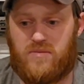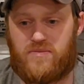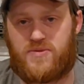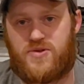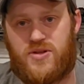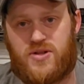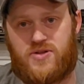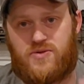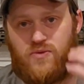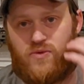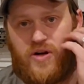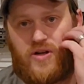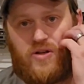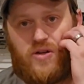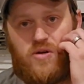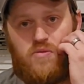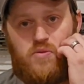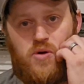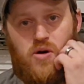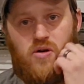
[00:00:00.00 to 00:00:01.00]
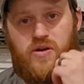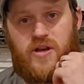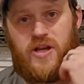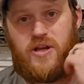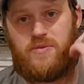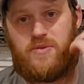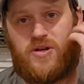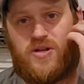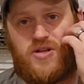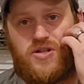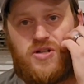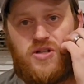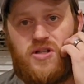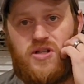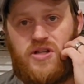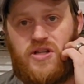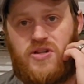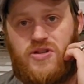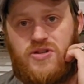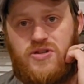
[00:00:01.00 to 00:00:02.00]
just regular bulk ammunition
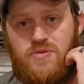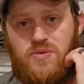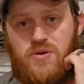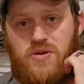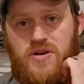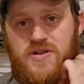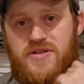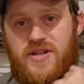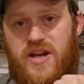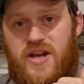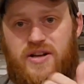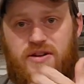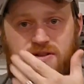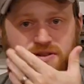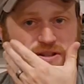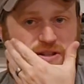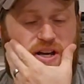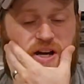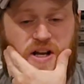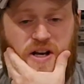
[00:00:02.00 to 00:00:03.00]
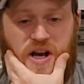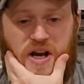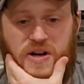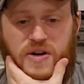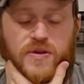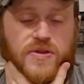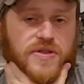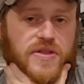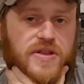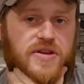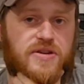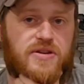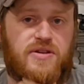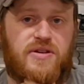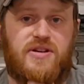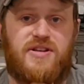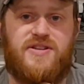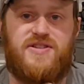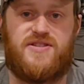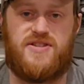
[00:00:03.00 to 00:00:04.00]
and get super crazy accuracy, I don't think you're
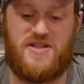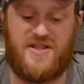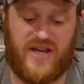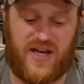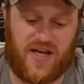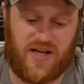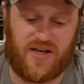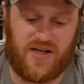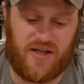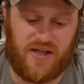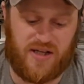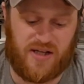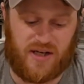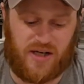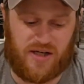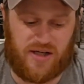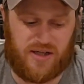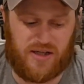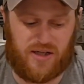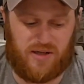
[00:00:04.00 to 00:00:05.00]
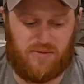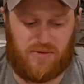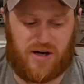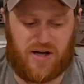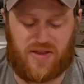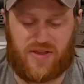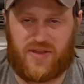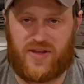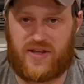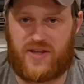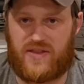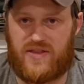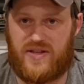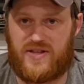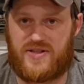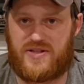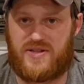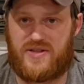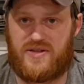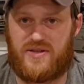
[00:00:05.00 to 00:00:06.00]
going to see that. I think
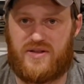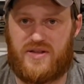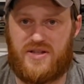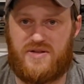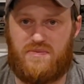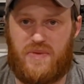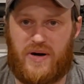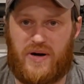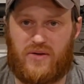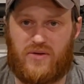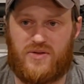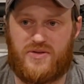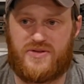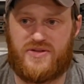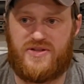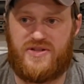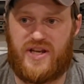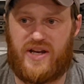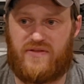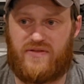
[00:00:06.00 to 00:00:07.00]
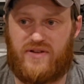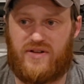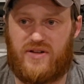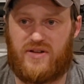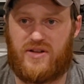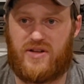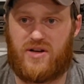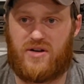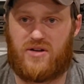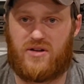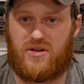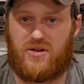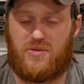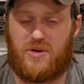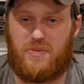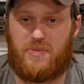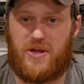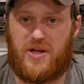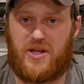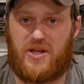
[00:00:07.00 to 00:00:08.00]
these barrels definitely are a little
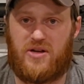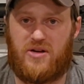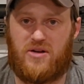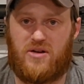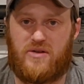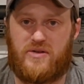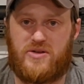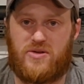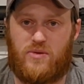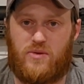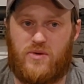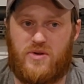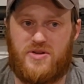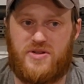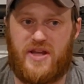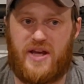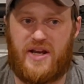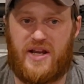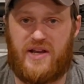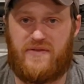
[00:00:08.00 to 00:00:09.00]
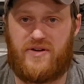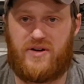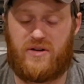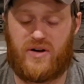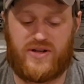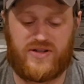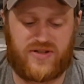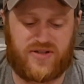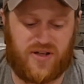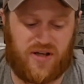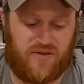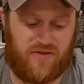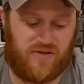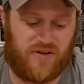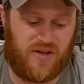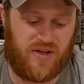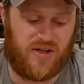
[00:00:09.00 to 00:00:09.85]
bit pickier towards that heavy grain stuff.